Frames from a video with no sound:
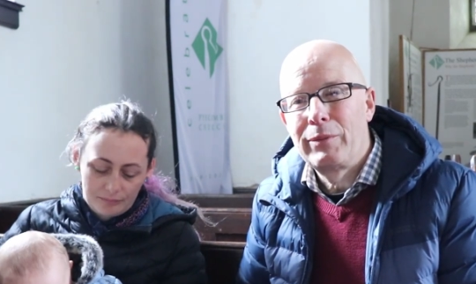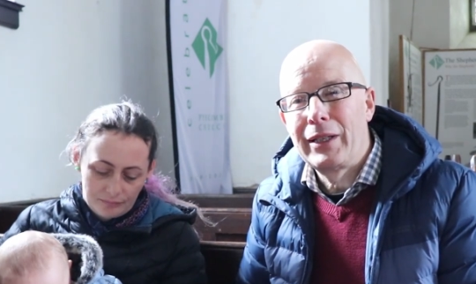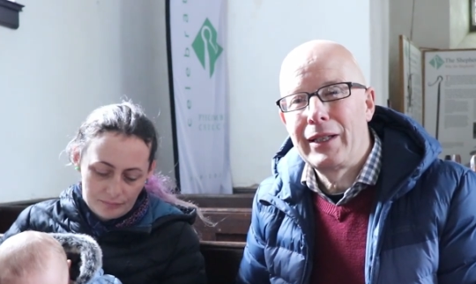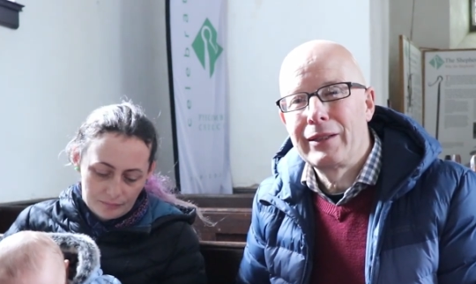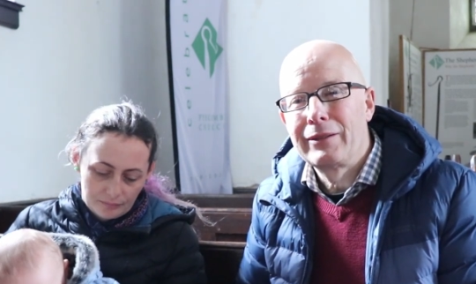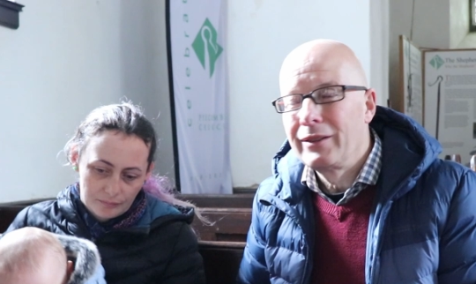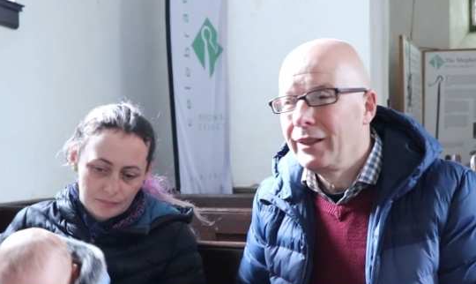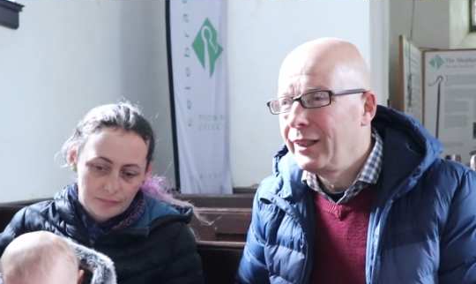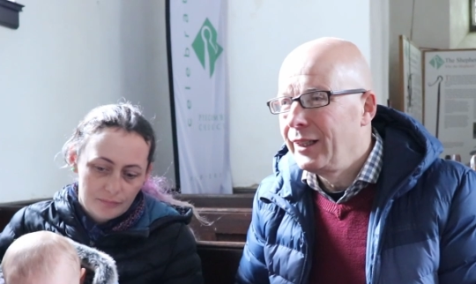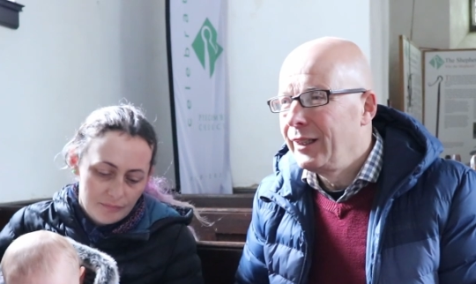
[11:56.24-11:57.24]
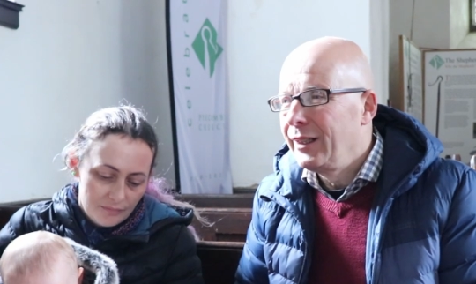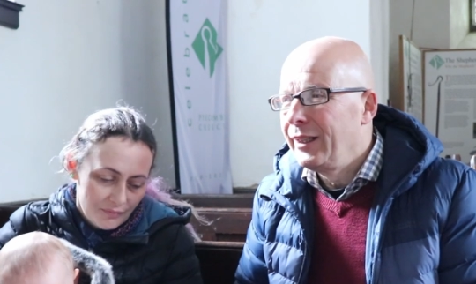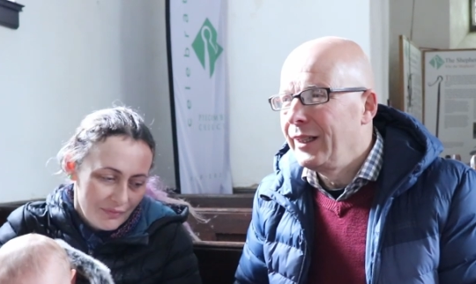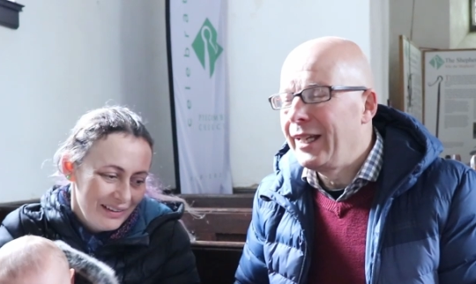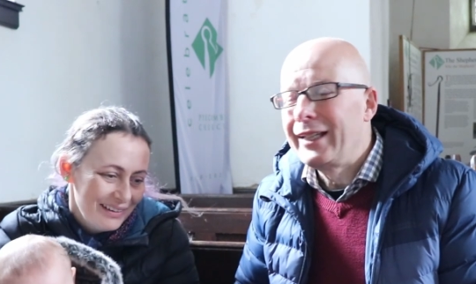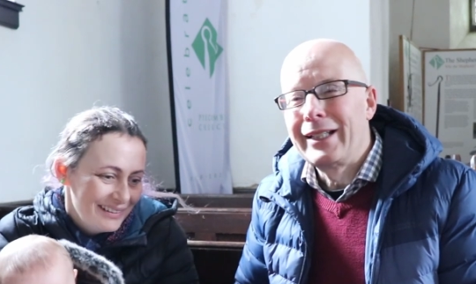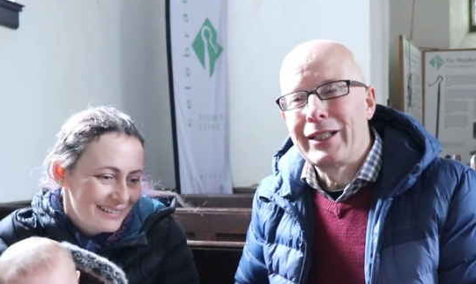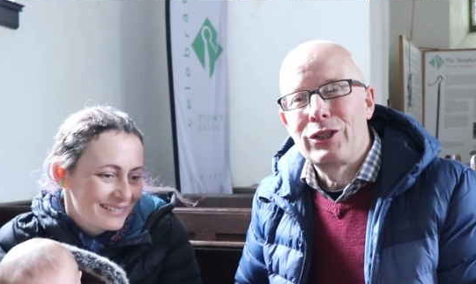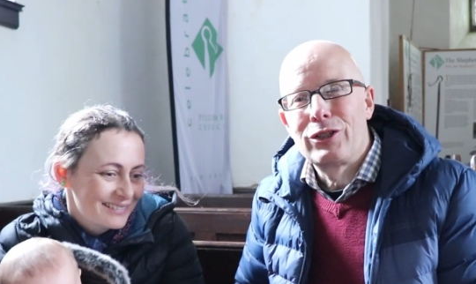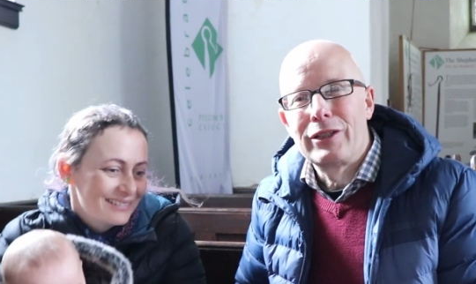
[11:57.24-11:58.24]
Speaker 1: being
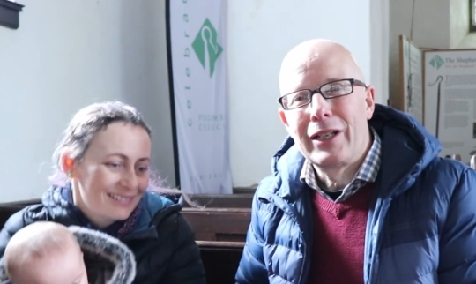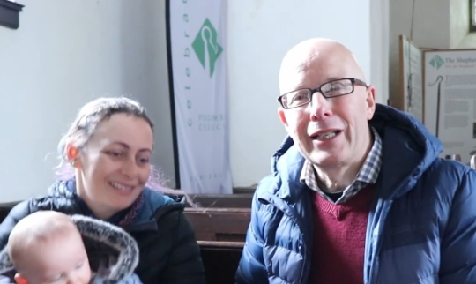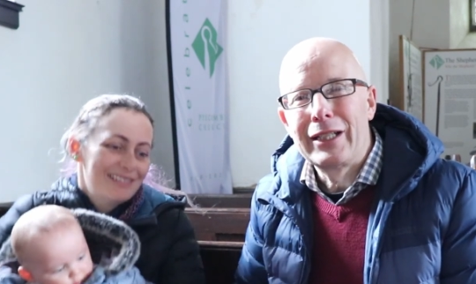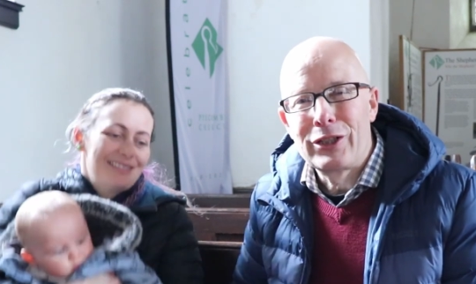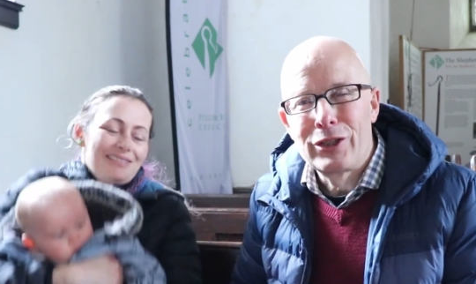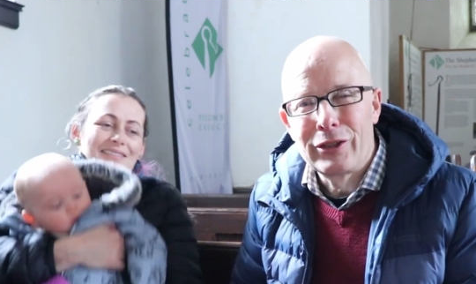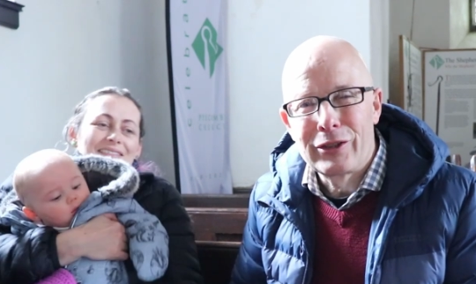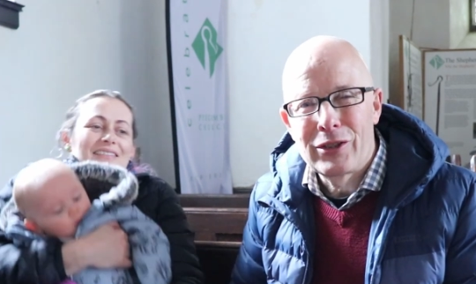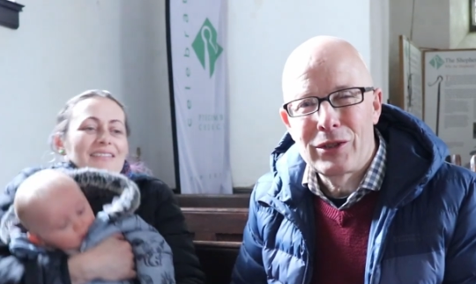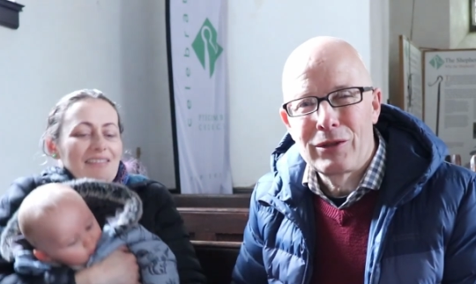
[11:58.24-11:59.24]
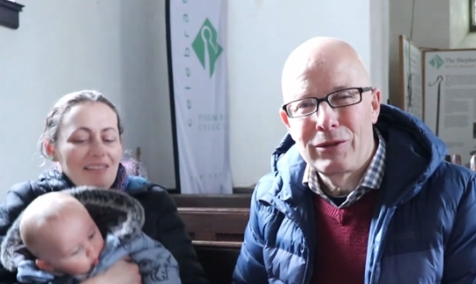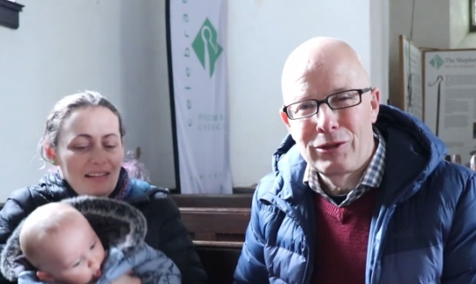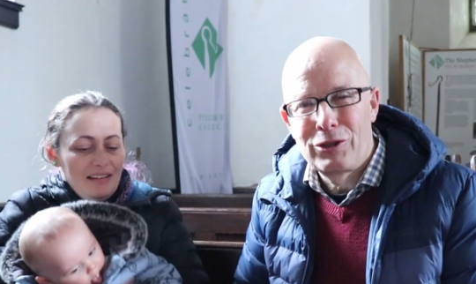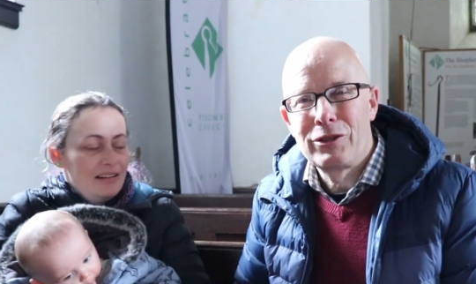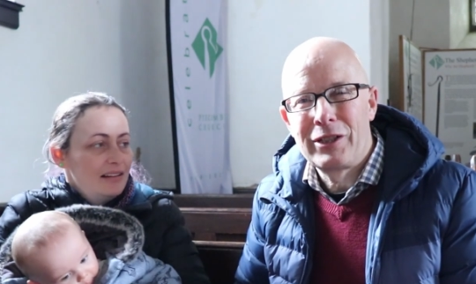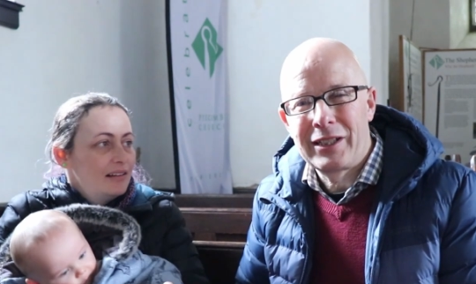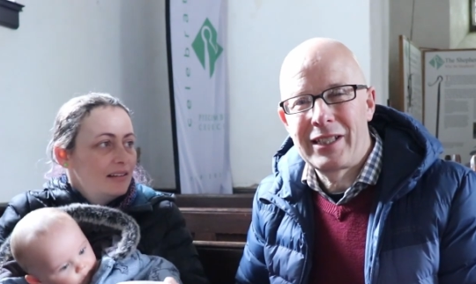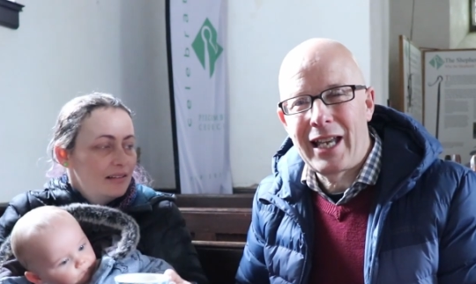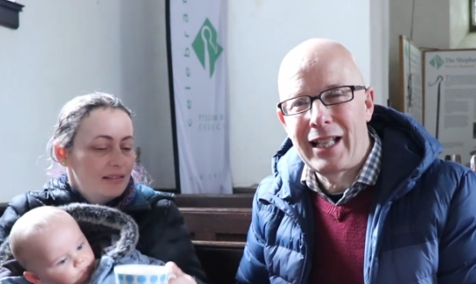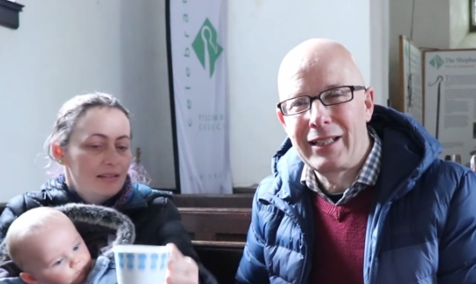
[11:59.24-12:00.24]
English and Englishness should
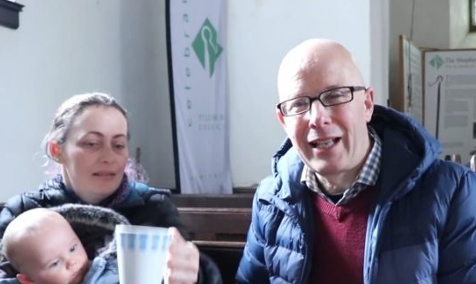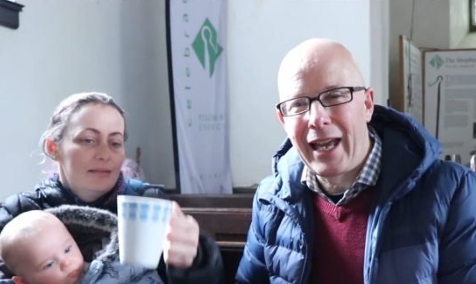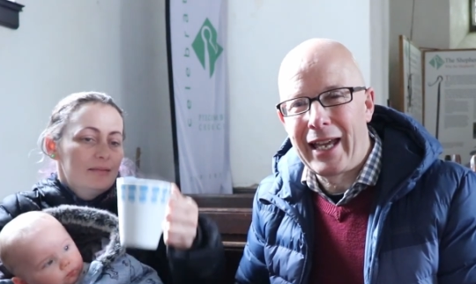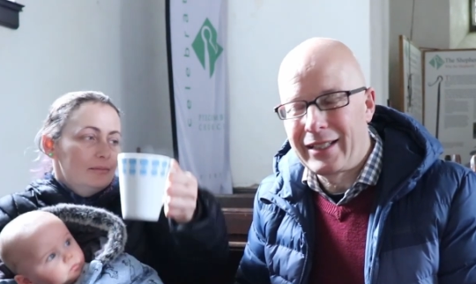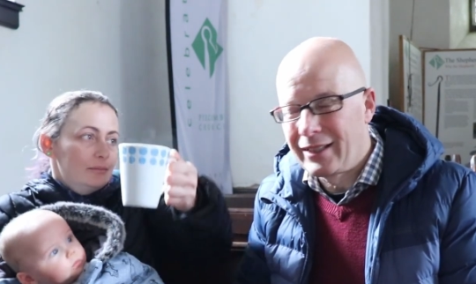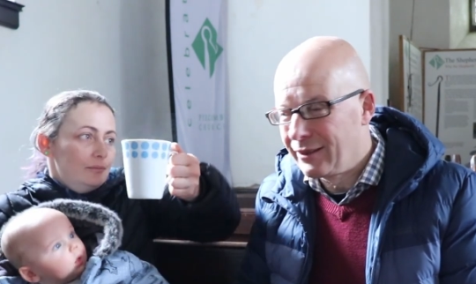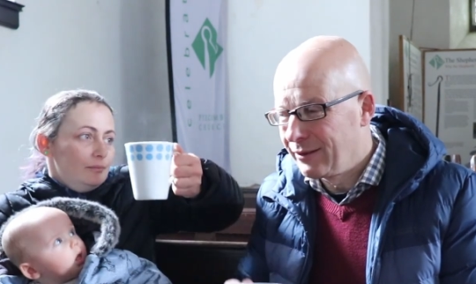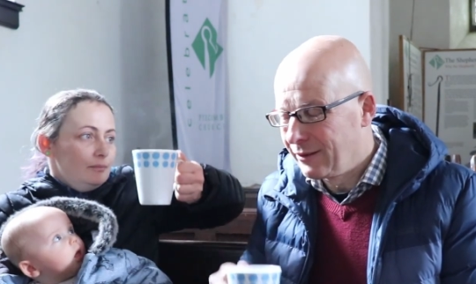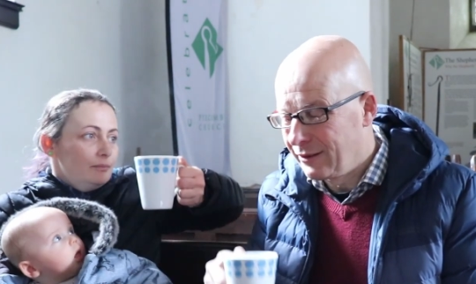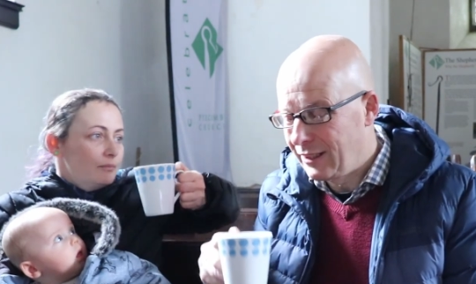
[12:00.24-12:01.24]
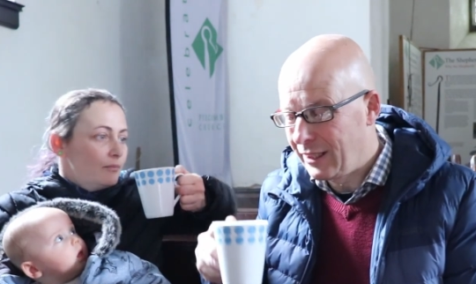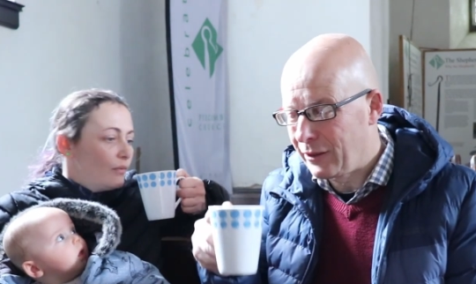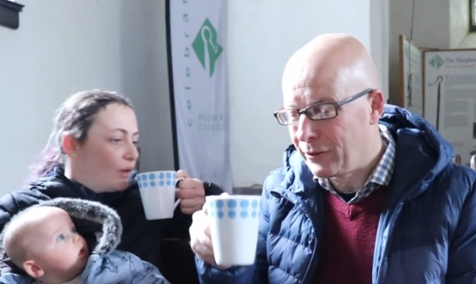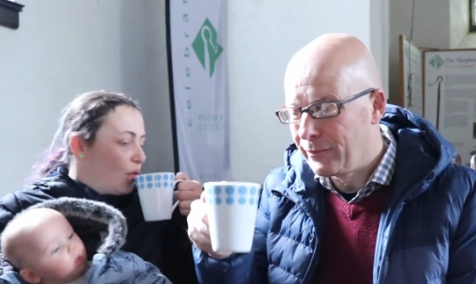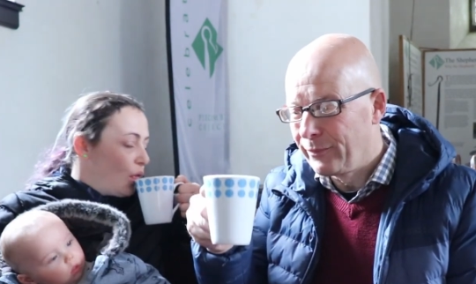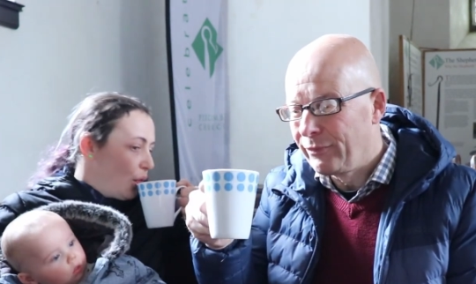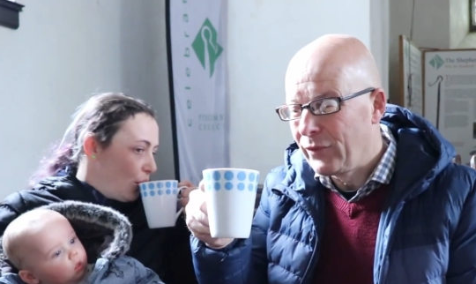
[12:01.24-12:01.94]
excel at. So